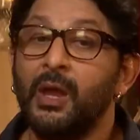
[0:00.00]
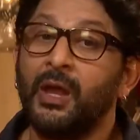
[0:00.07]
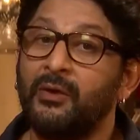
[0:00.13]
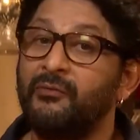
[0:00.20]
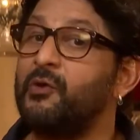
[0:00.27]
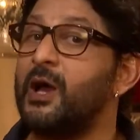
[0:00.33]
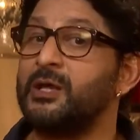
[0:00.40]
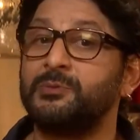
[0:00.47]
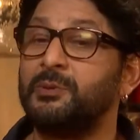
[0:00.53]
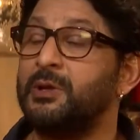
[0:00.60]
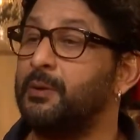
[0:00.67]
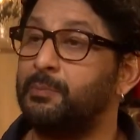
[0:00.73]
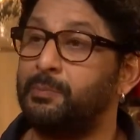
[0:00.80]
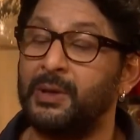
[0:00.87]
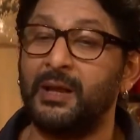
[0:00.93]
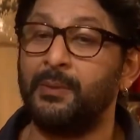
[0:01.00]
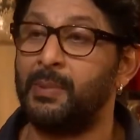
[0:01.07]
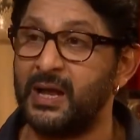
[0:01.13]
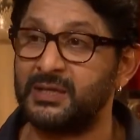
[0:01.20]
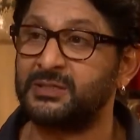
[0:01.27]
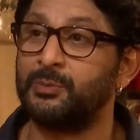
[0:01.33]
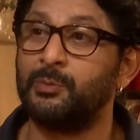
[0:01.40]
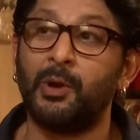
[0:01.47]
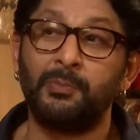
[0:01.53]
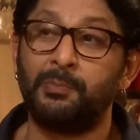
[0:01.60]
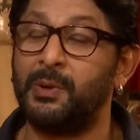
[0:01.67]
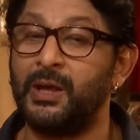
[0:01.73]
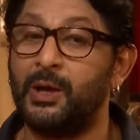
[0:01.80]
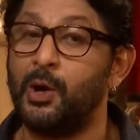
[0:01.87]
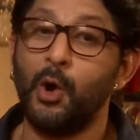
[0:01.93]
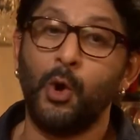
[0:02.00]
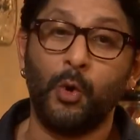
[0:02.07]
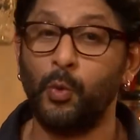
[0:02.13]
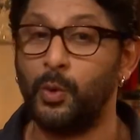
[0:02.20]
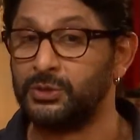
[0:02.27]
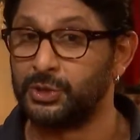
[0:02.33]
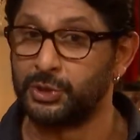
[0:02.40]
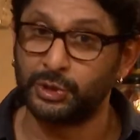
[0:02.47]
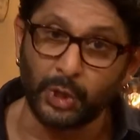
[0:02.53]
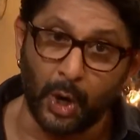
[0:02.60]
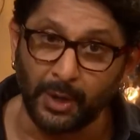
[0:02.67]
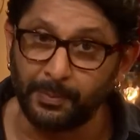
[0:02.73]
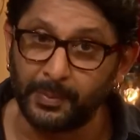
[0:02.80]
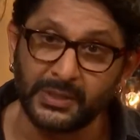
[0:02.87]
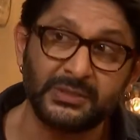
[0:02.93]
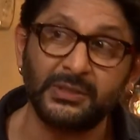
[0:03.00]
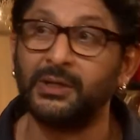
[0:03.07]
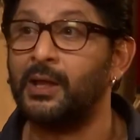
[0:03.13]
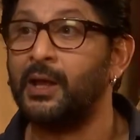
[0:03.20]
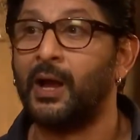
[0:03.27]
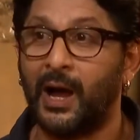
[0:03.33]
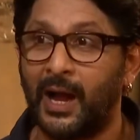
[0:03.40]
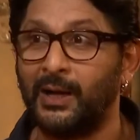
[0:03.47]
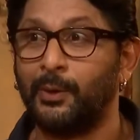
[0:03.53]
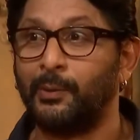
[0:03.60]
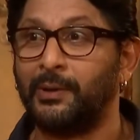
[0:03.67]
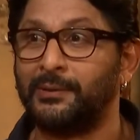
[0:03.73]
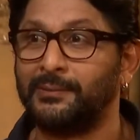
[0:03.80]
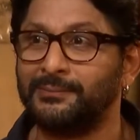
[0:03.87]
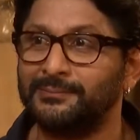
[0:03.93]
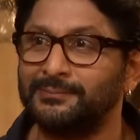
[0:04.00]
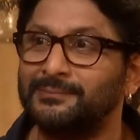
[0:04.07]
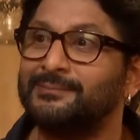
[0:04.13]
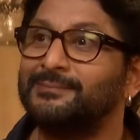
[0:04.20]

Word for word: If you ask me to play a basketball player who was a short person, I'll do it.